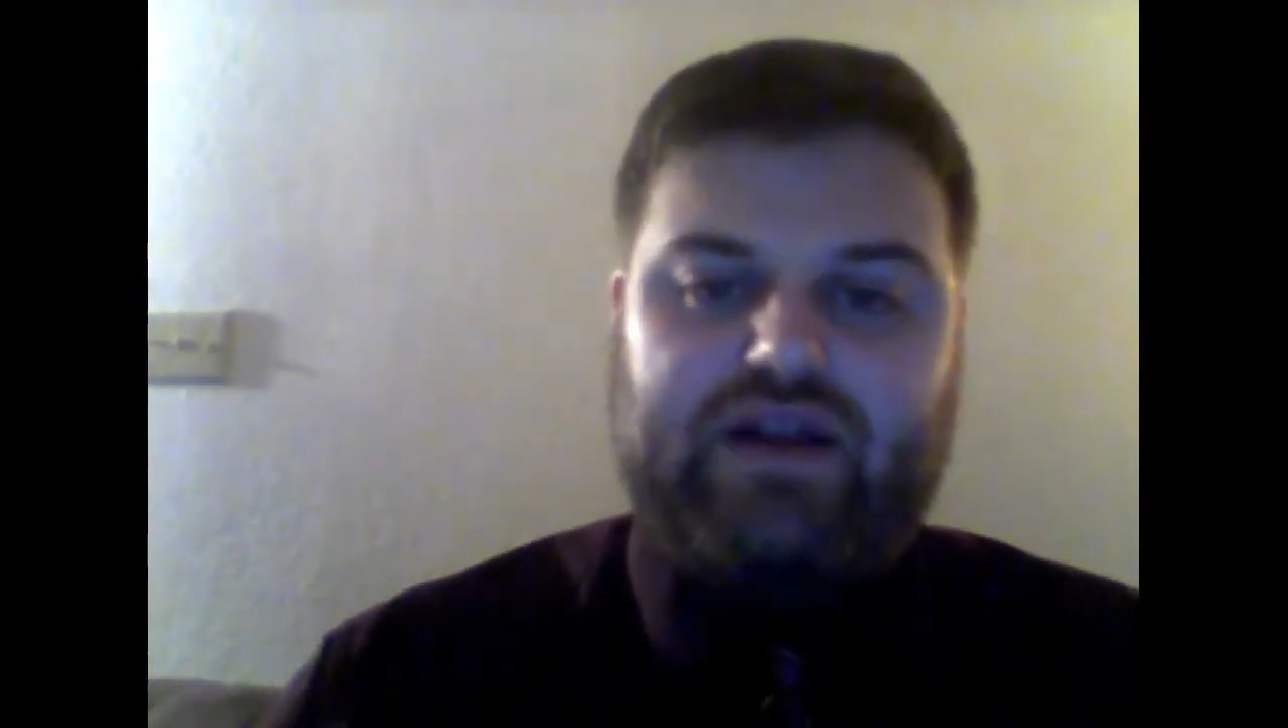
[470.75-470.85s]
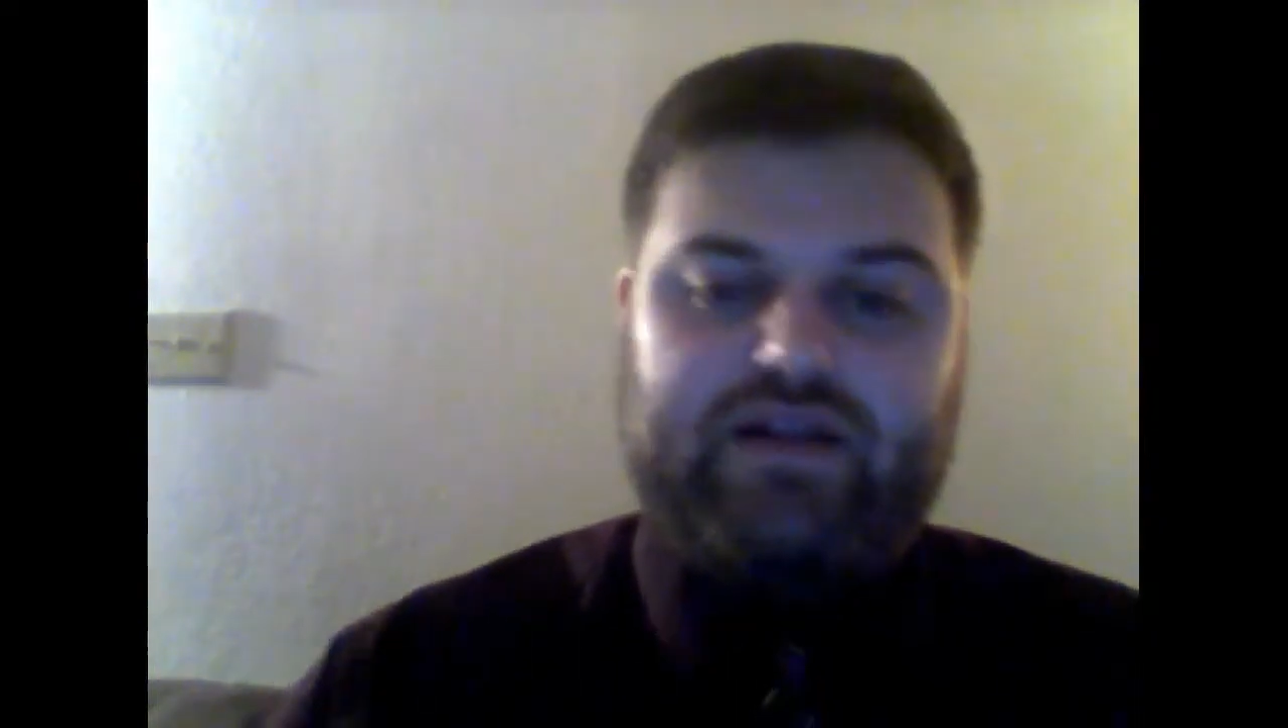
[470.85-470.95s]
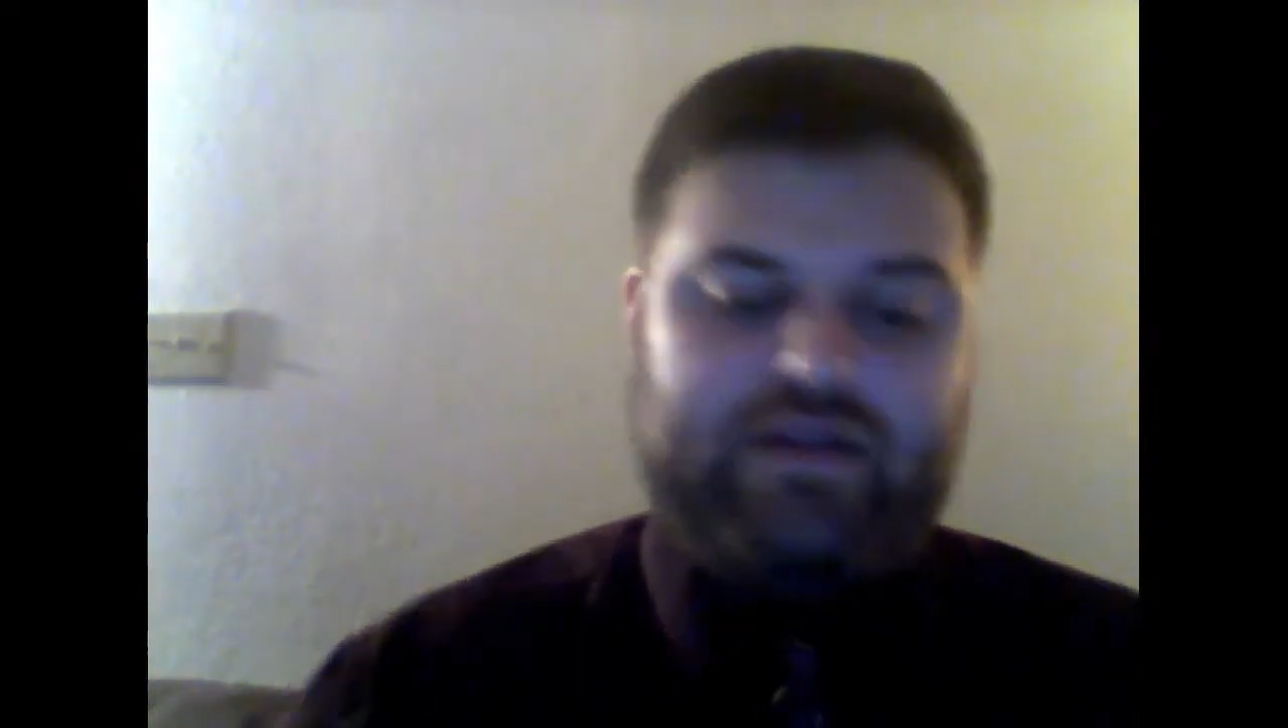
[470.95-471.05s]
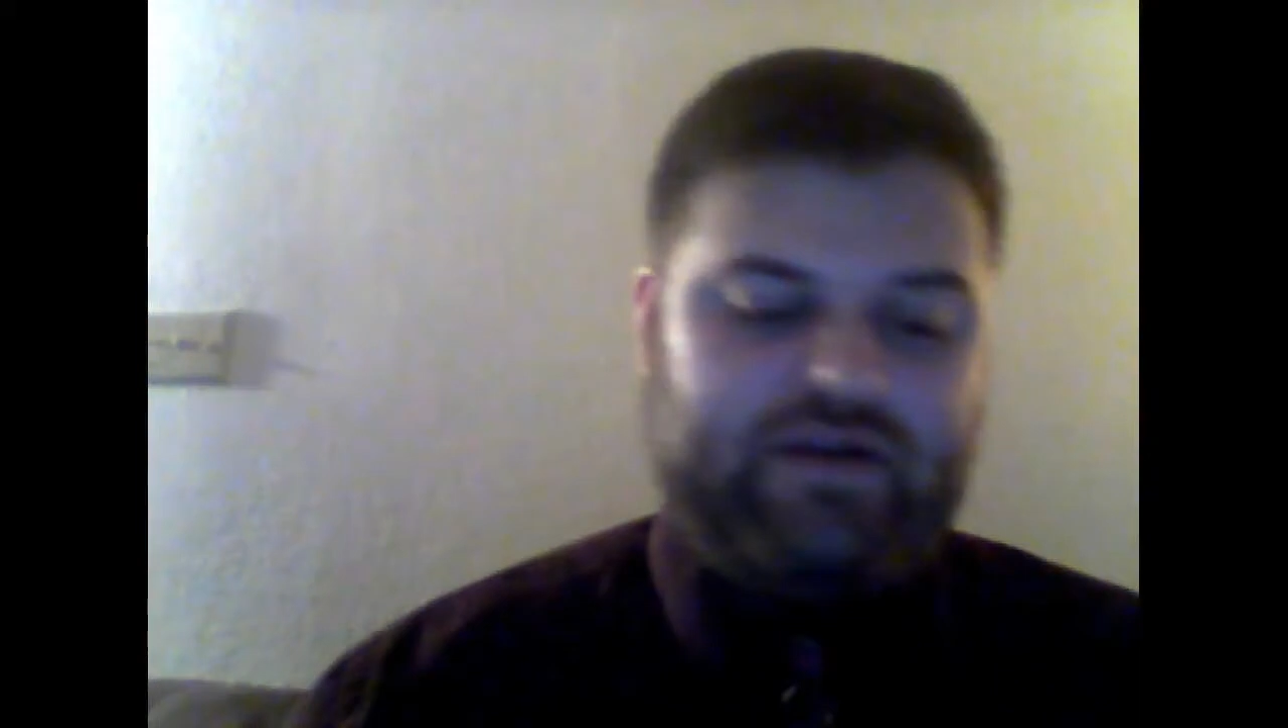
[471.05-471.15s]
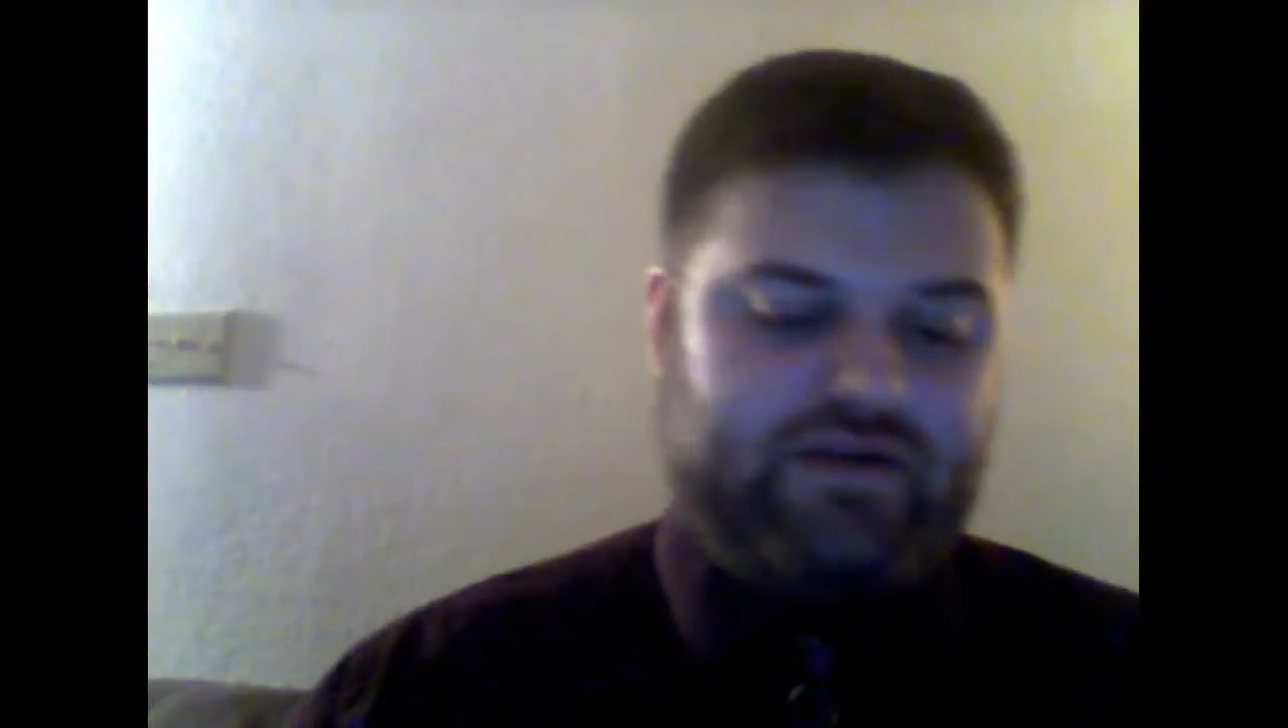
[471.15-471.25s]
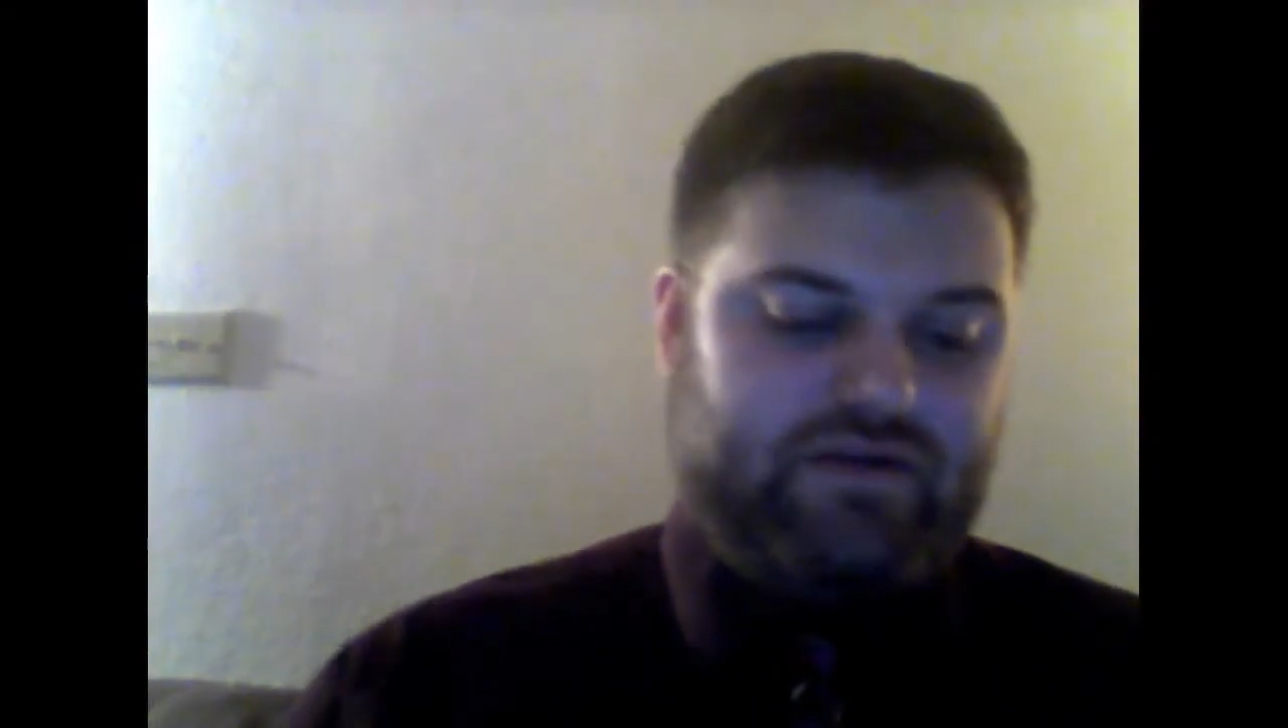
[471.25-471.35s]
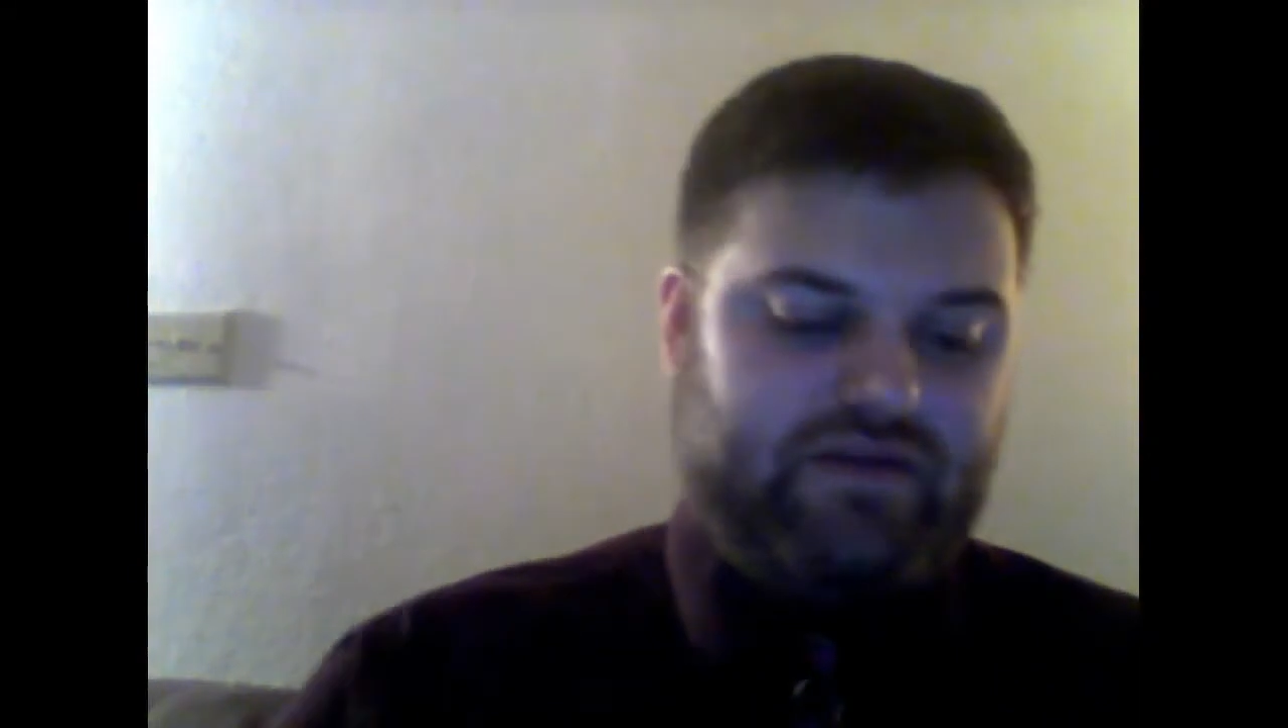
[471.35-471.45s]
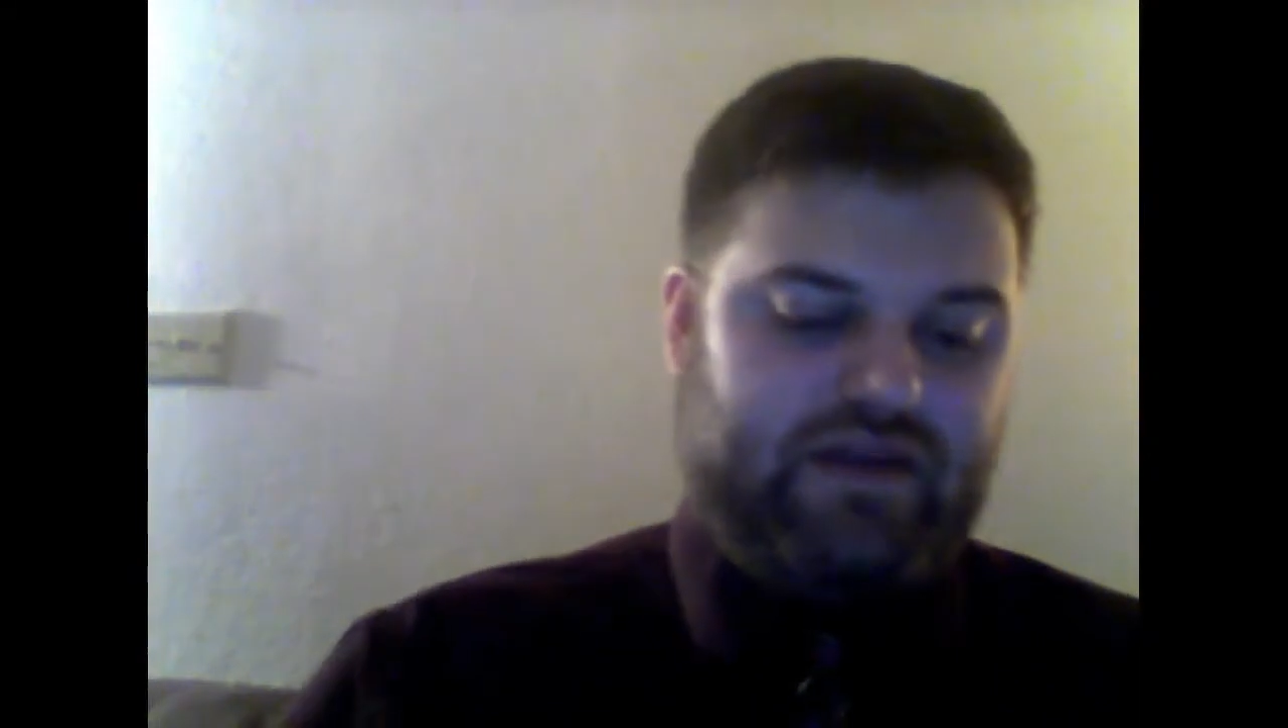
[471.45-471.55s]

clear